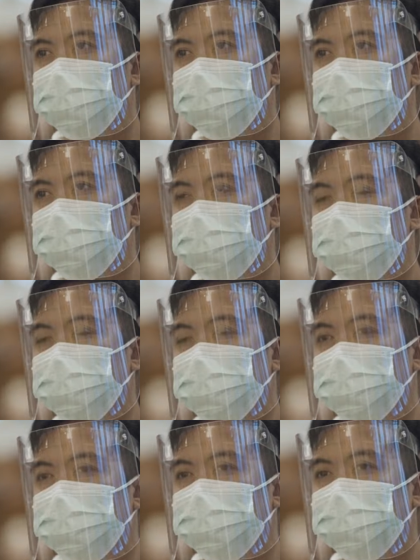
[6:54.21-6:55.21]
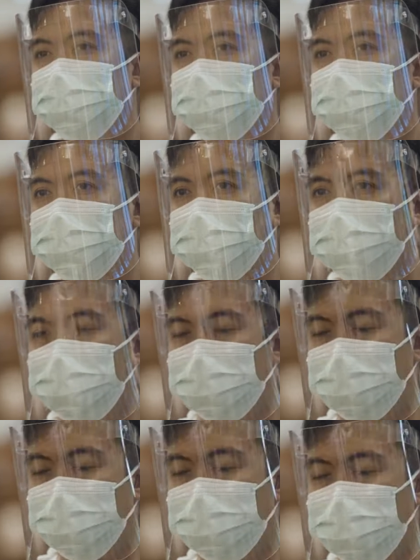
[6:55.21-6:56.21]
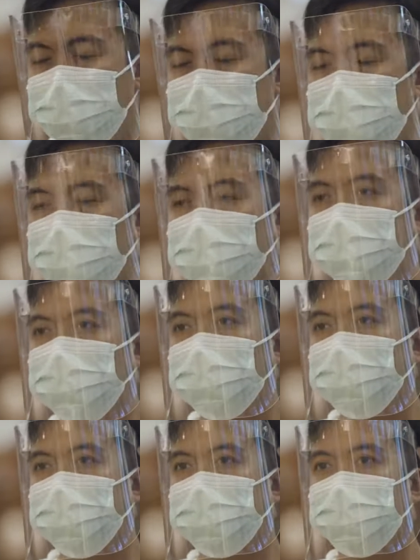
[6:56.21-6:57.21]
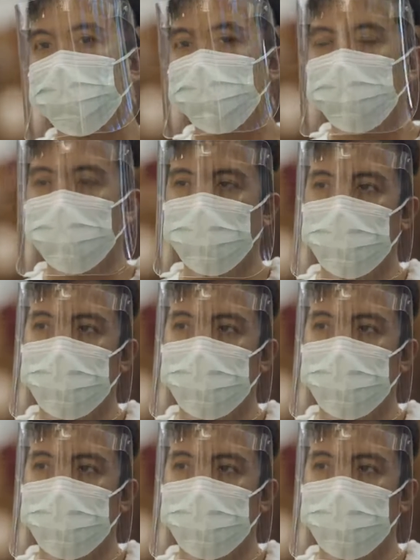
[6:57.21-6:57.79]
if we are not able to love as the Lord has loved us